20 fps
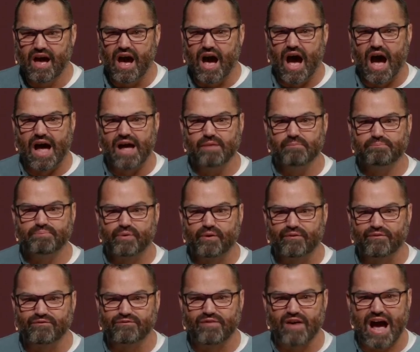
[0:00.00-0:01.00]
I am
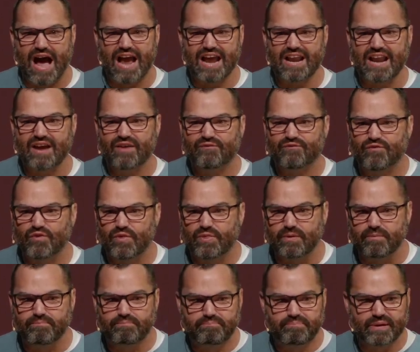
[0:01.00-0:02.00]
providing for
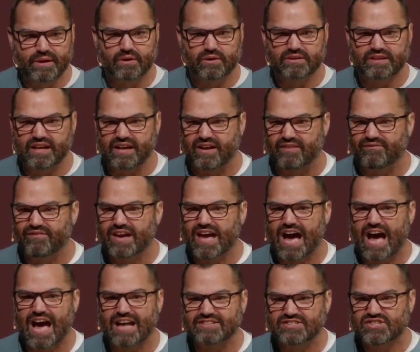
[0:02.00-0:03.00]
the building of
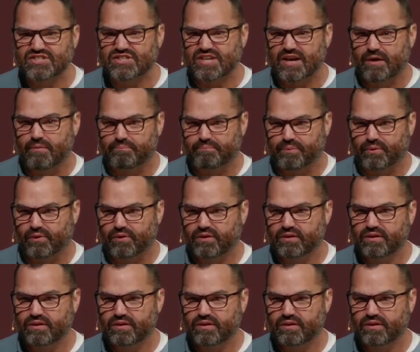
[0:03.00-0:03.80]
God's temple,